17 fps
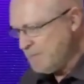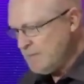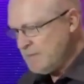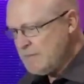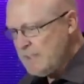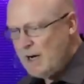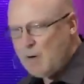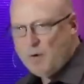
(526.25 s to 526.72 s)

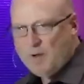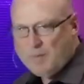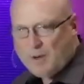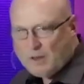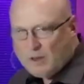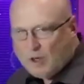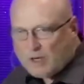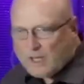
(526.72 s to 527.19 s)
Now, we've
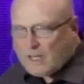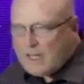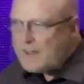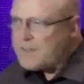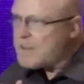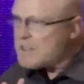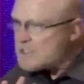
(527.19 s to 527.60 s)
been looking at this